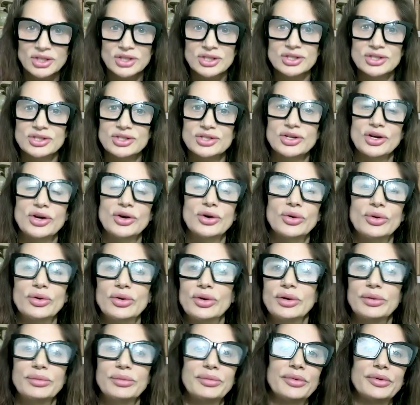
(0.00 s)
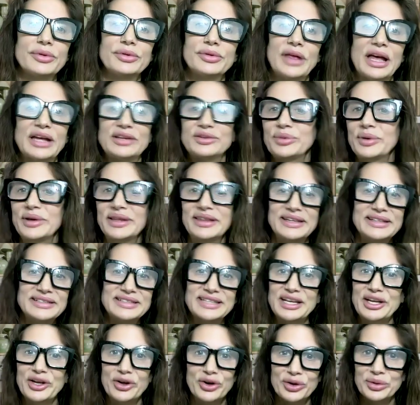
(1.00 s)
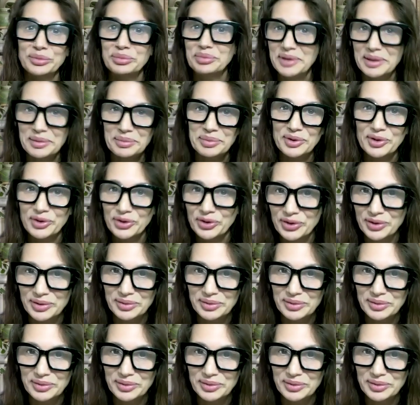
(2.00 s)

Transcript: So that's why they say hurt people.